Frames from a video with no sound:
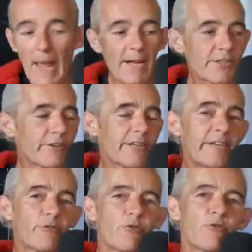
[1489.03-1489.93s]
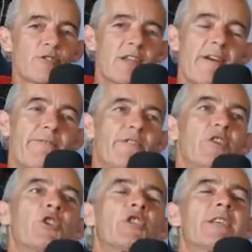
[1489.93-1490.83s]
And our heroes are
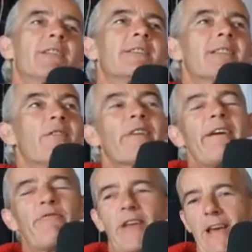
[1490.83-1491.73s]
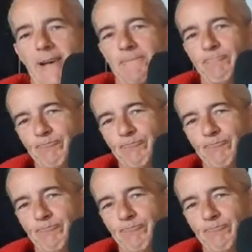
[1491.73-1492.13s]
finished in South Africa.